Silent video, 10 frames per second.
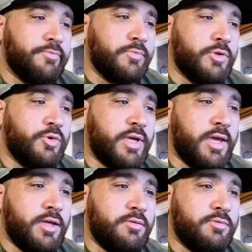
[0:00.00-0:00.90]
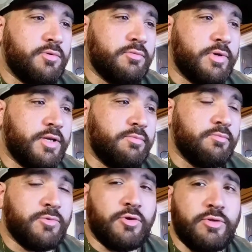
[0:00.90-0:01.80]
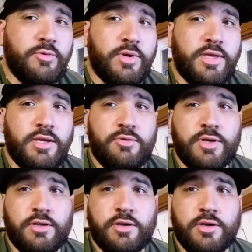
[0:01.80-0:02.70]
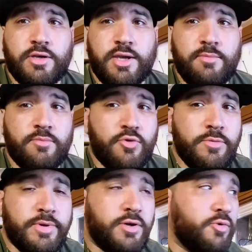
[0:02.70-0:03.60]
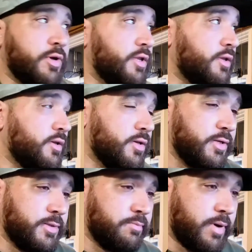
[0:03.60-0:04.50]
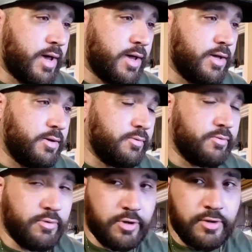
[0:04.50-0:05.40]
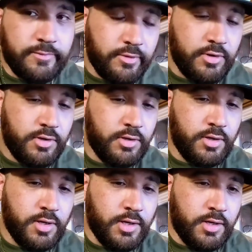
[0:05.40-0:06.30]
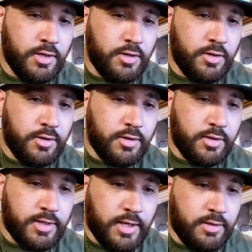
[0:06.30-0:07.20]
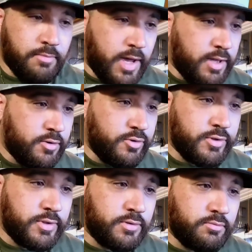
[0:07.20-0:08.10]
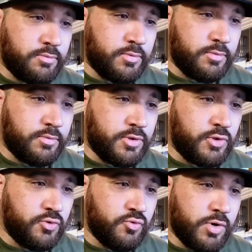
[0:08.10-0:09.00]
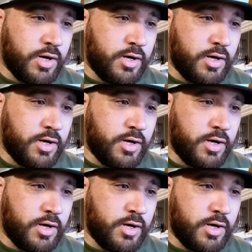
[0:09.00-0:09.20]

You can, like, the only way that you can get more Bitcoin is by working for it, getting miners to